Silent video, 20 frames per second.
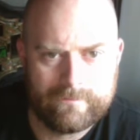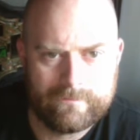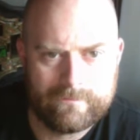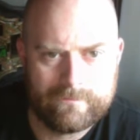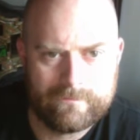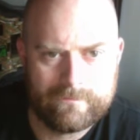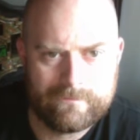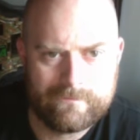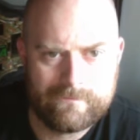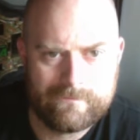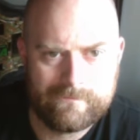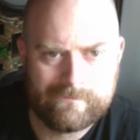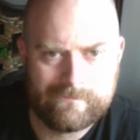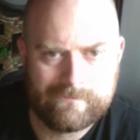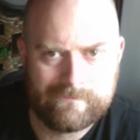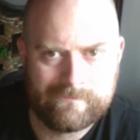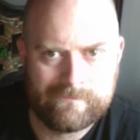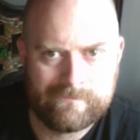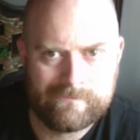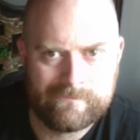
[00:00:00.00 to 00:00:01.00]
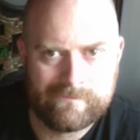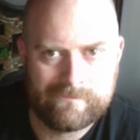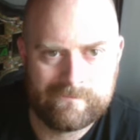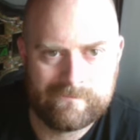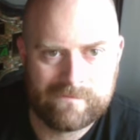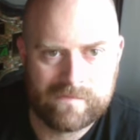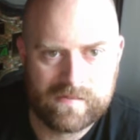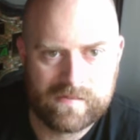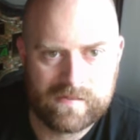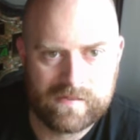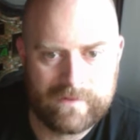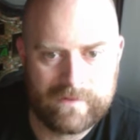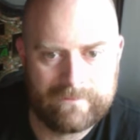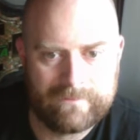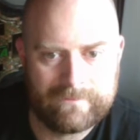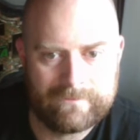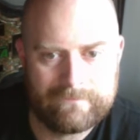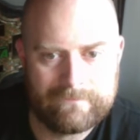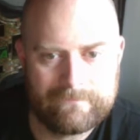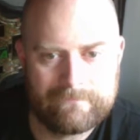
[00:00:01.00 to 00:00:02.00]

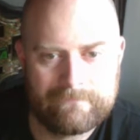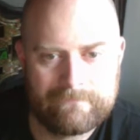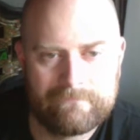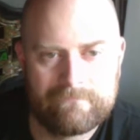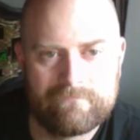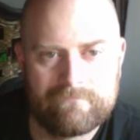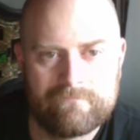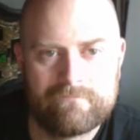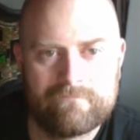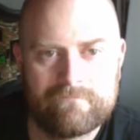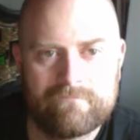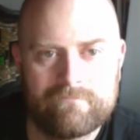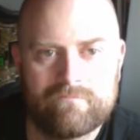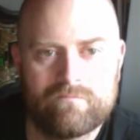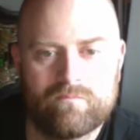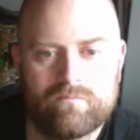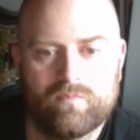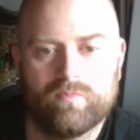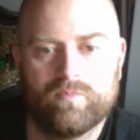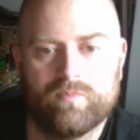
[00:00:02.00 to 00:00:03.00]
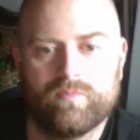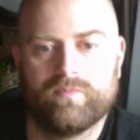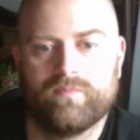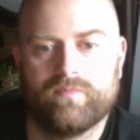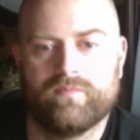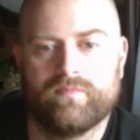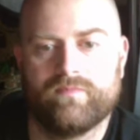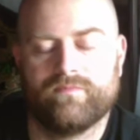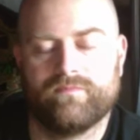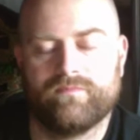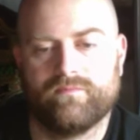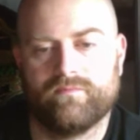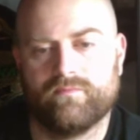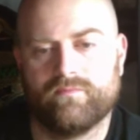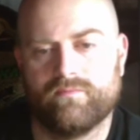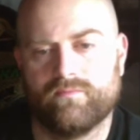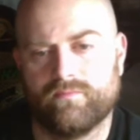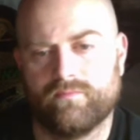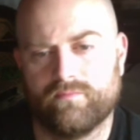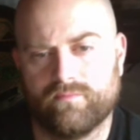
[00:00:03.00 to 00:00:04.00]

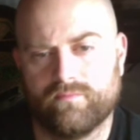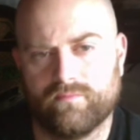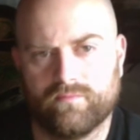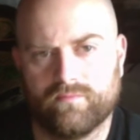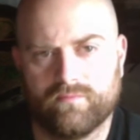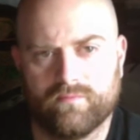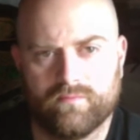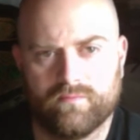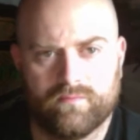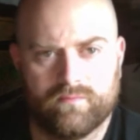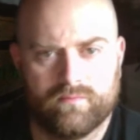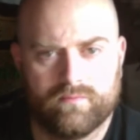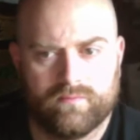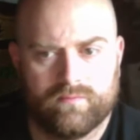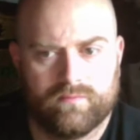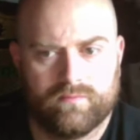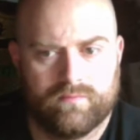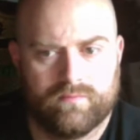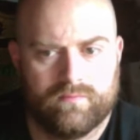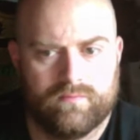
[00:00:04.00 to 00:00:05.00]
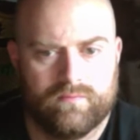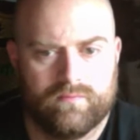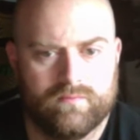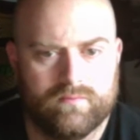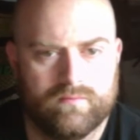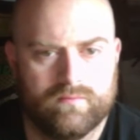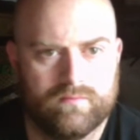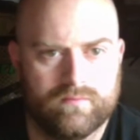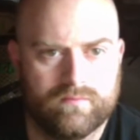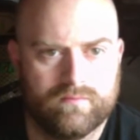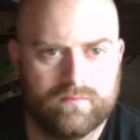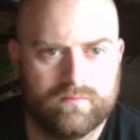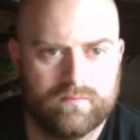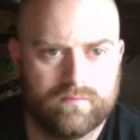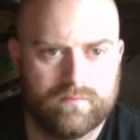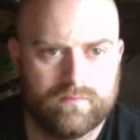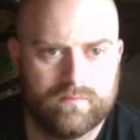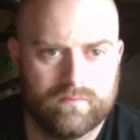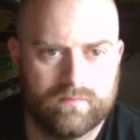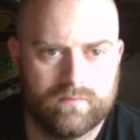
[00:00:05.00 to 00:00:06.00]

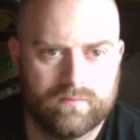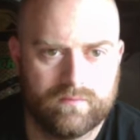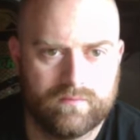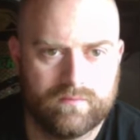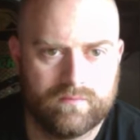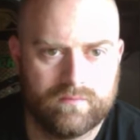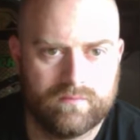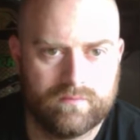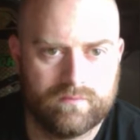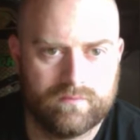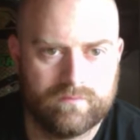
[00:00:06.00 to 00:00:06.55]
The person shown says nothing.